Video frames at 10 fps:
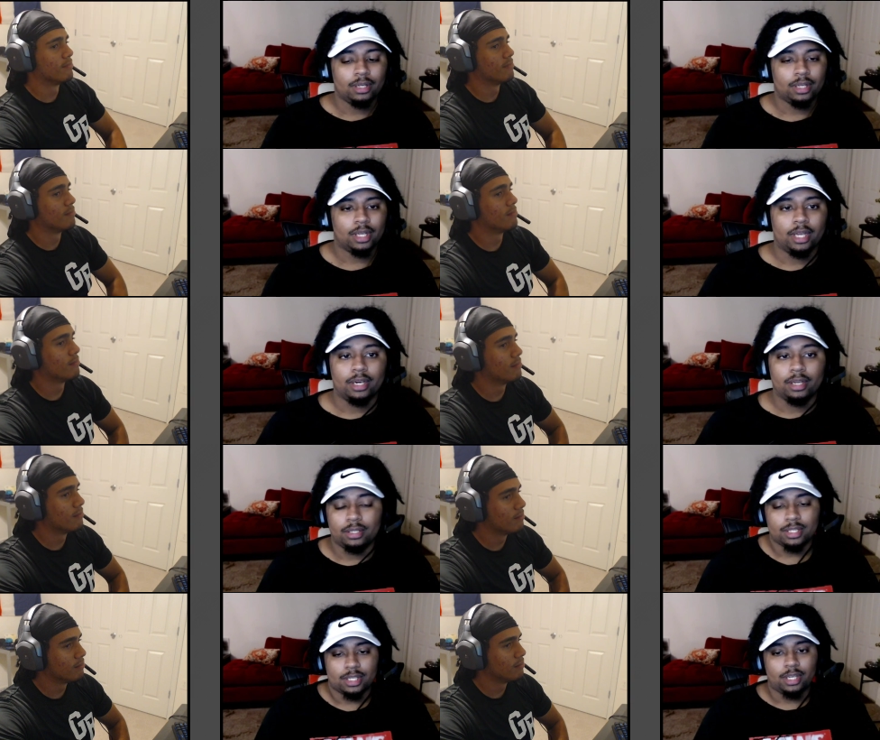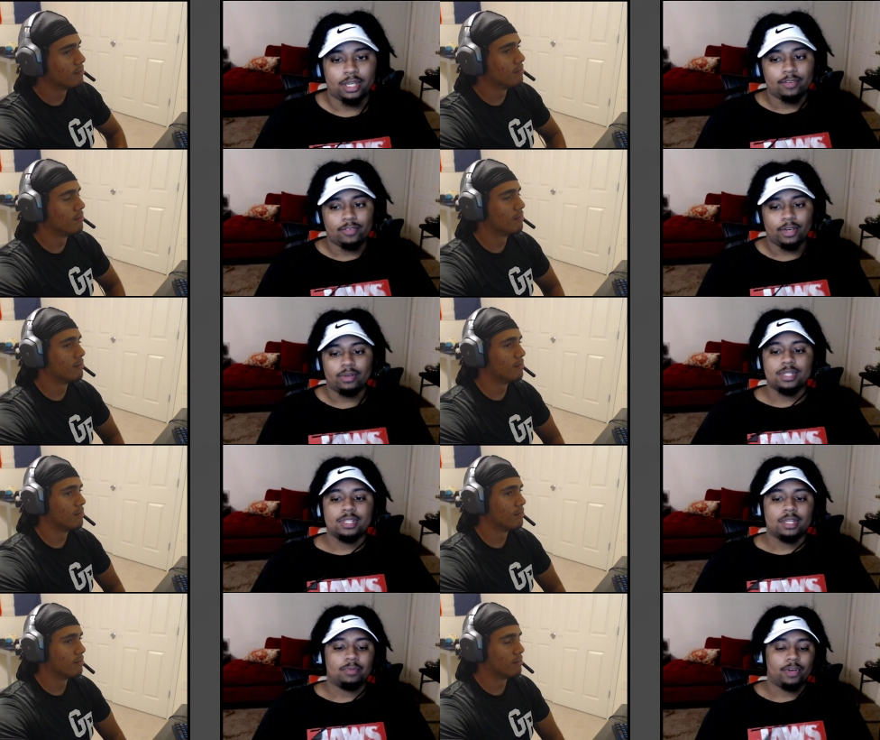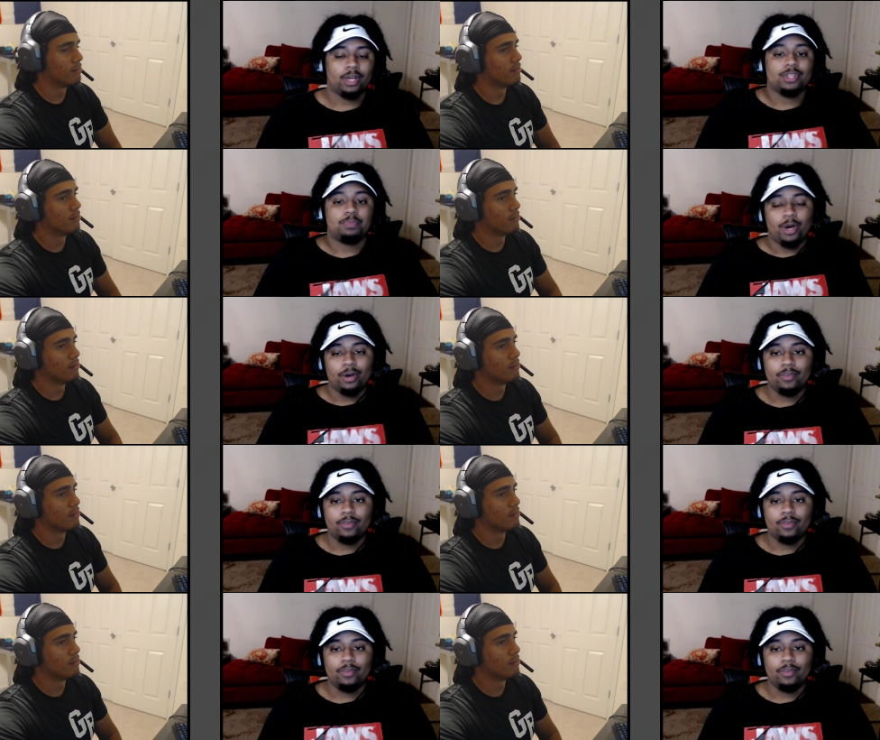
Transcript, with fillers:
Speaker 1: yeah. and then just click it. Follow us. Follow us both,